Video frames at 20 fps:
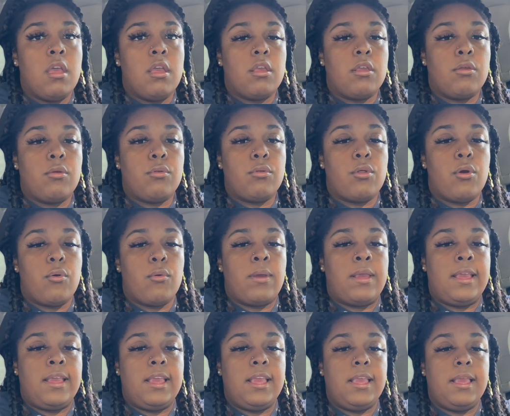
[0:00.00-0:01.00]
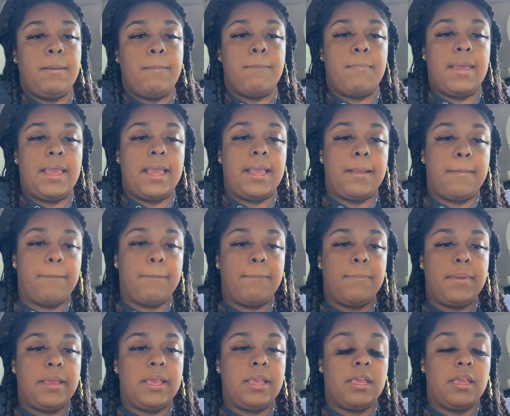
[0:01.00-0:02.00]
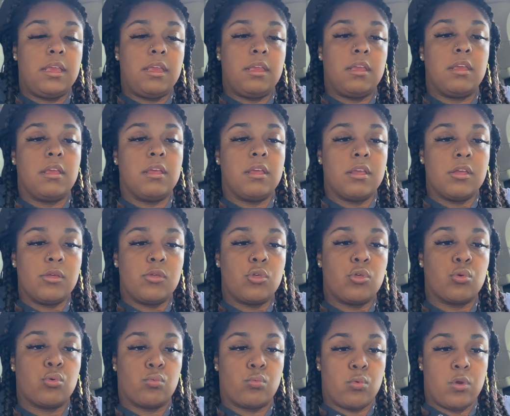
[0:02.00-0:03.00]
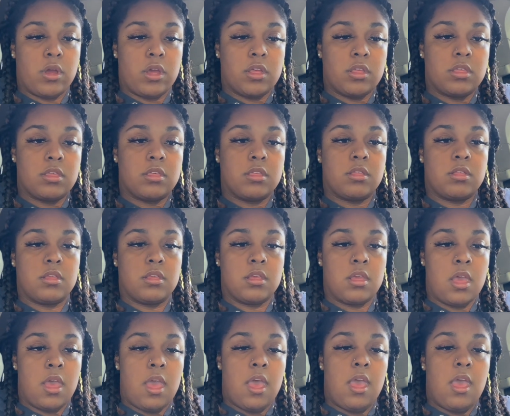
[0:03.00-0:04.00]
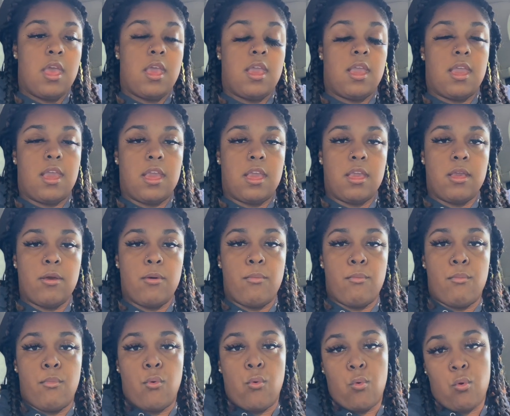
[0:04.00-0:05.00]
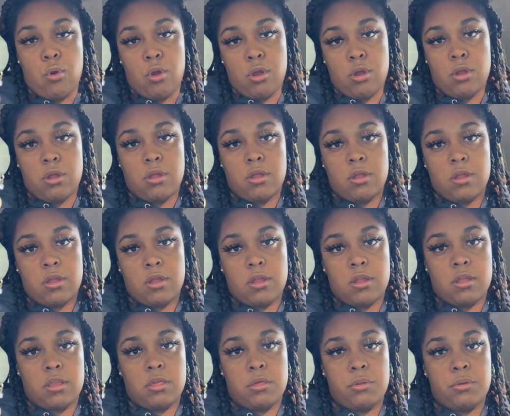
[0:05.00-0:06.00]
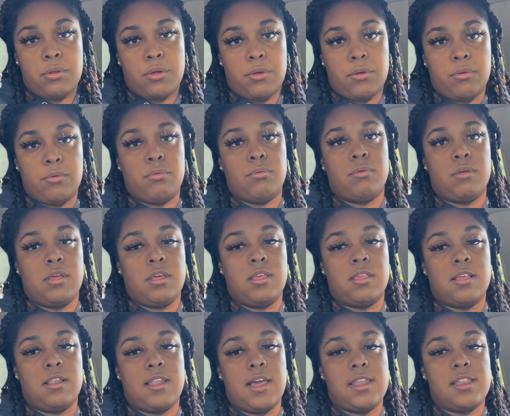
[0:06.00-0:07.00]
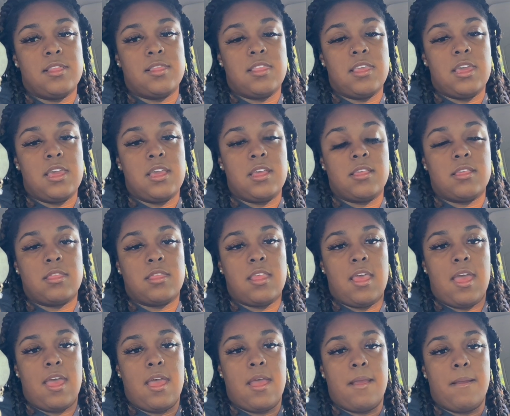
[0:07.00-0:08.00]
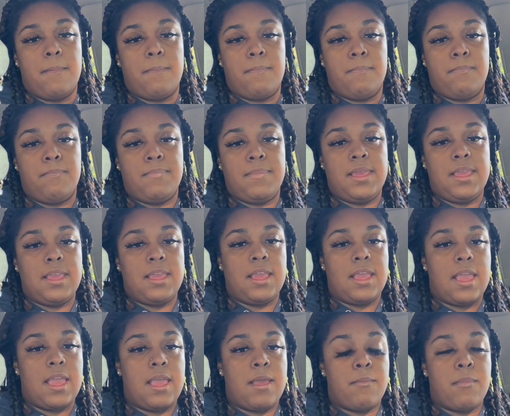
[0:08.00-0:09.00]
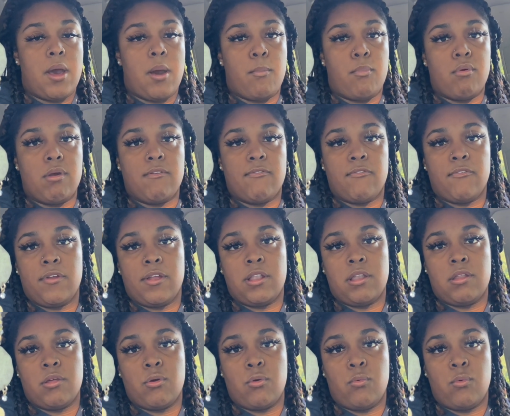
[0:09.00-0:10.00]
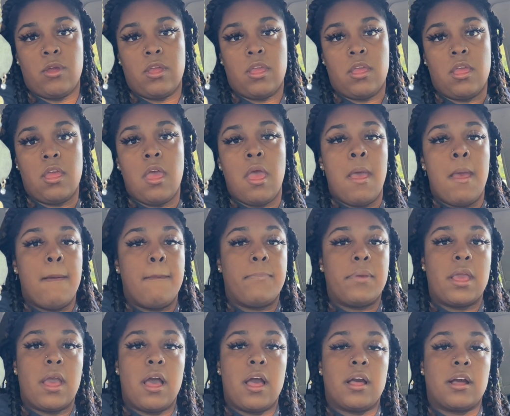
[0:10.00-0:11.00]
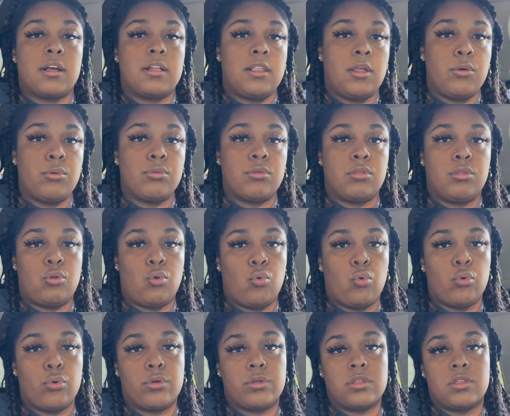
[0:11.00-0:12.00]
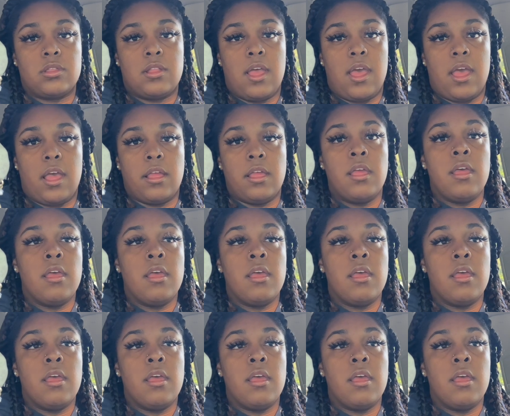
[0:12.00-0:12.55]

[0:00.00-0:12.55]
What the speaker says: You know, he made me trust in him more. You know, it's a lot of things that me and my boyfriend deal with behind closed doors that